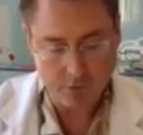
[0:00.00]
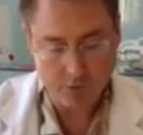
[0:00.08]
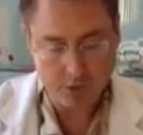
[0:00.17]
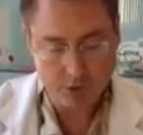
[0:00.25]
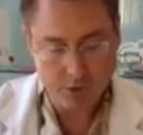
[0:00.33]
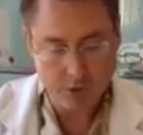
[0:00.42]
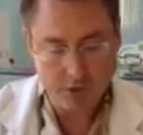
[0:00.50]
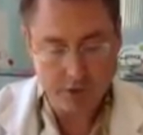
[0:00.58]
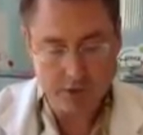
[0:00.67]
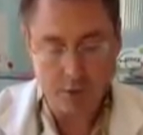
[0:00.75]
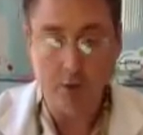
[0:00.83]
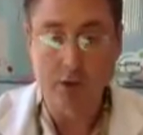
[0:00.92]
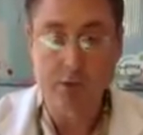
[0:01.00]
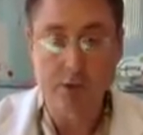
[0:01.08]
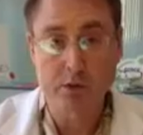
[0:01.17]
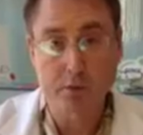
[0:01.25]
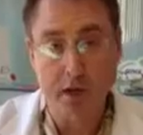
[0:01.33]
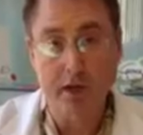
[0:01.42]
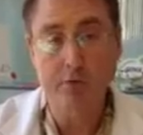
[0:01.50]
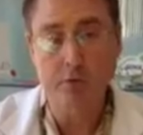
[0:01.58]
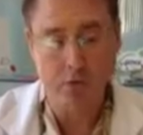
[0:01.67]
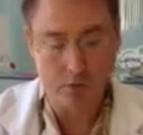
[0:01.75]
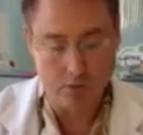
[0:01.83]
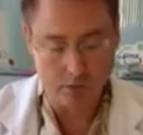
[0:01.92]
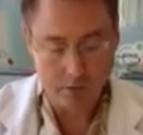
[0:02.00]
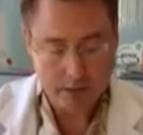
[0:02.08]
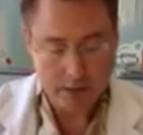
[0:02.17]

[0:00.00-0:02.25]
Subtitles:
doing two things at once was the bifocal.